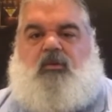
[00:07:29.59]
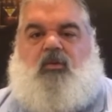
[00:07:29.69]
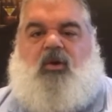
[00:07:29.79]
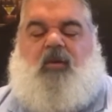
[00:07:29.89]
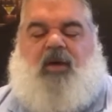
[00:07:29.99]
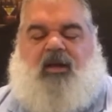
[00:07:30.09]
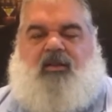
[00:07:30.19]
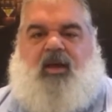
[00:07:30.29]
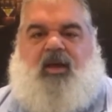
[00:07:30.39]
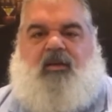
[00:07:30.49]
What about
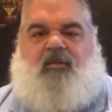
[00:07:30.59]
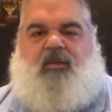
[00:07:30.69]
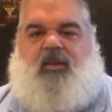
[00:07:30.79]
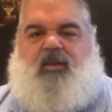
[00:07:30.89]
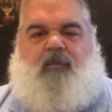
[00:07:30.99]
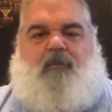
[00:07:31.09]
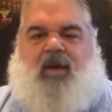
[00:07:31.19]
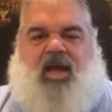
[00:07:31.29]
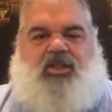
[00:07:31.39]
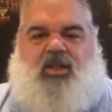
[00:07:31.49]
that? The
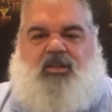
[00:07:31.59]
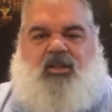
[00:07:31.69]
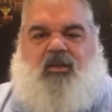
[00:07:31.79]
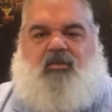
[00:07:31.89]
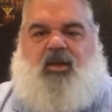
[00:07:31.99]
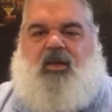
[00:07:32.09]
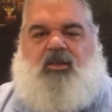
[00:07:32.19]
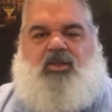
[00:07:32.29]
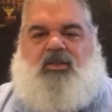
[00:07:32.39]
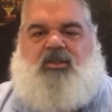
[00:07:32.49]
magic of TV,
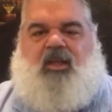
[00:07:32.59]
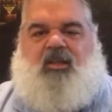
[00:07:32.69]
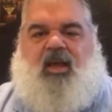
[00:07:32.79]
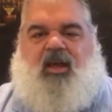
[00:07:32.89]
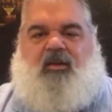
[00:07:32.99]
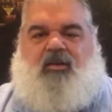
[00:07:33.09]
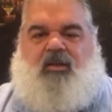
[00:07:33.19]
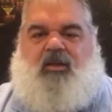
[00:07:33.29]
just like that.